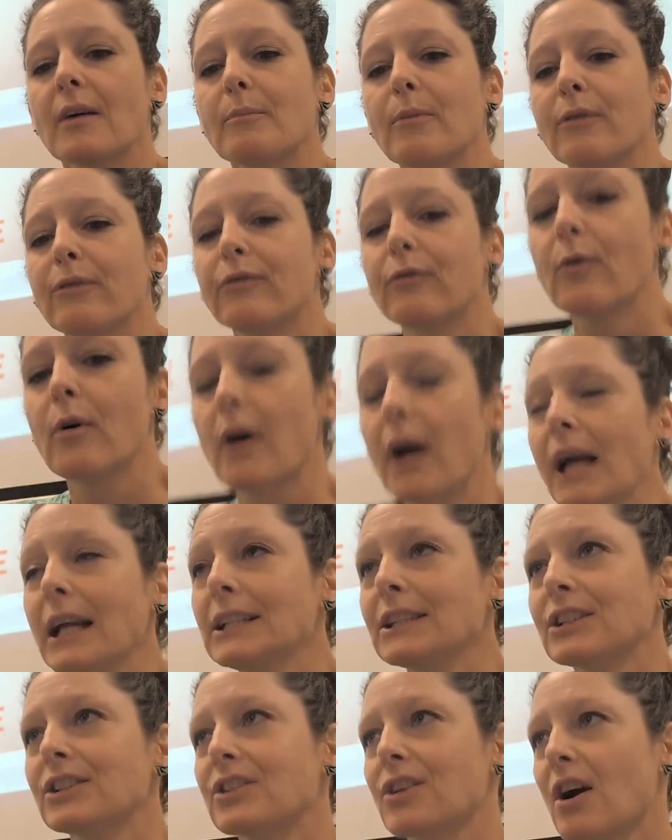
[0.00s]
before I
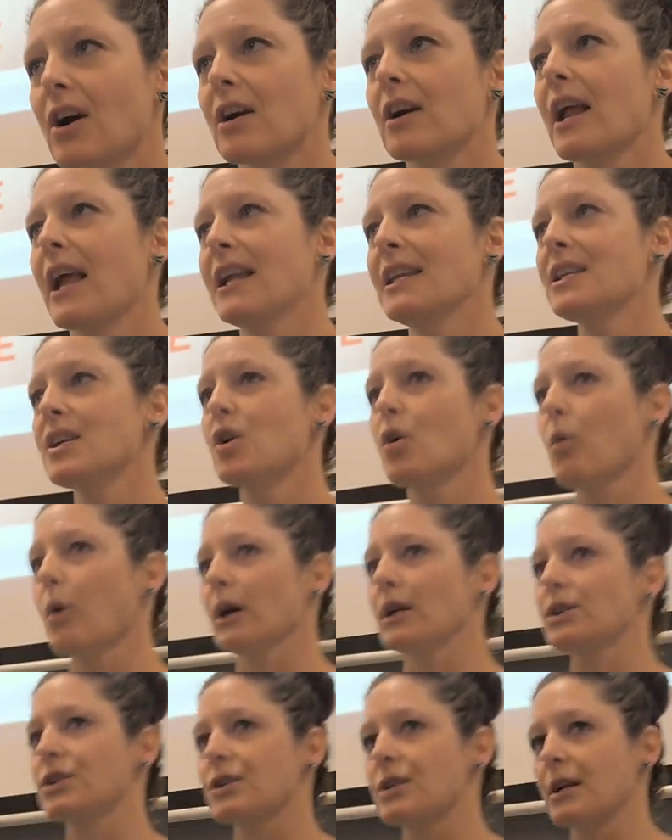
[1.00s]
start, any
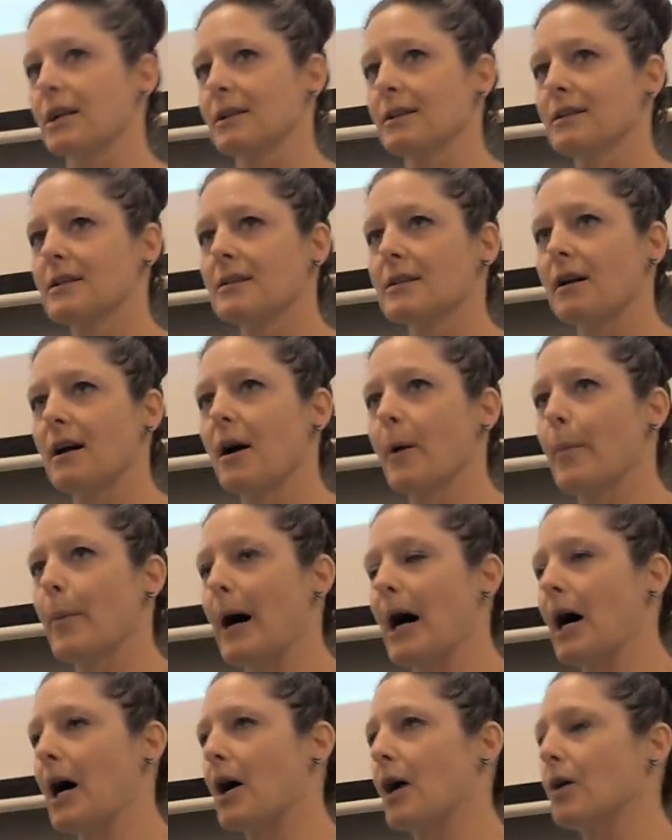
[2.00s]
questions
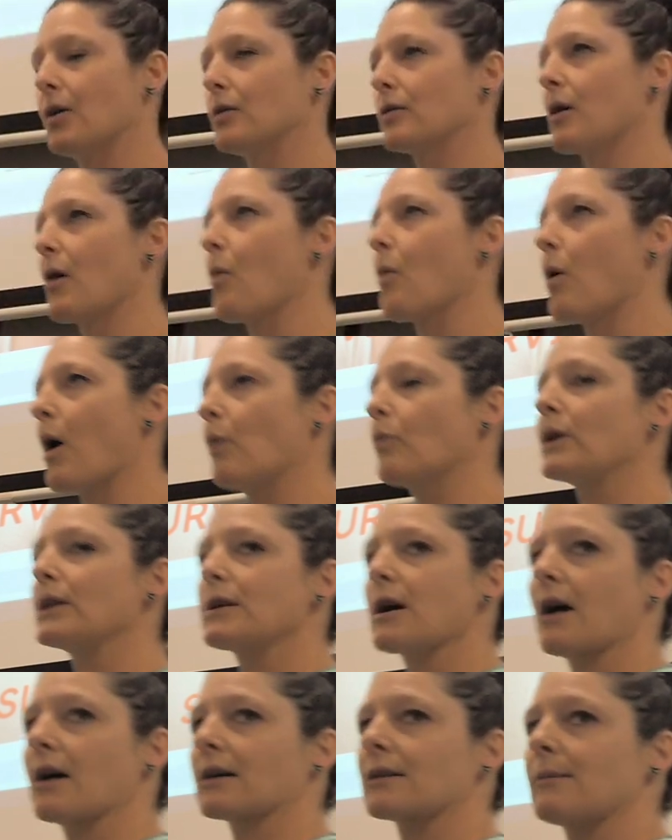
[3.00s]
about what we
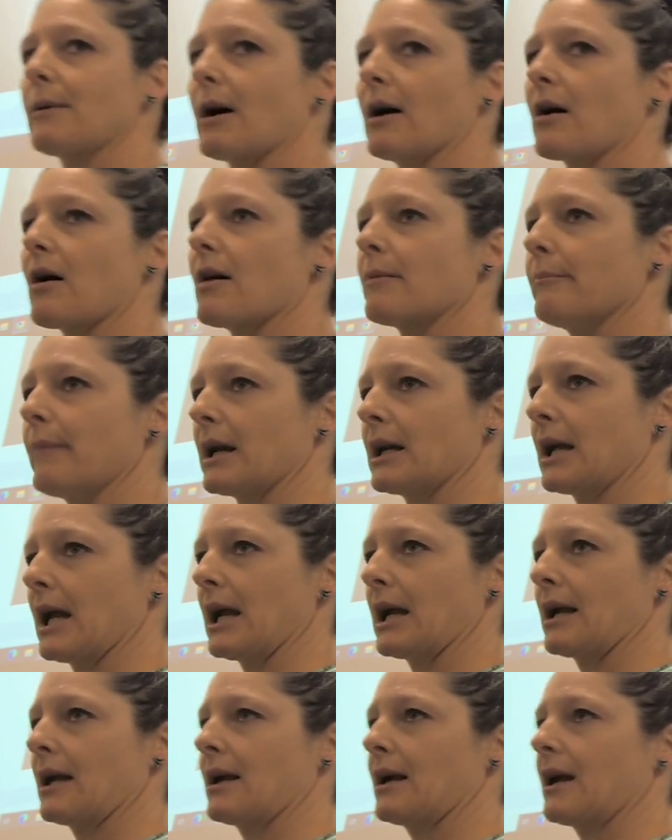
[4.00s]
talked about on Monday?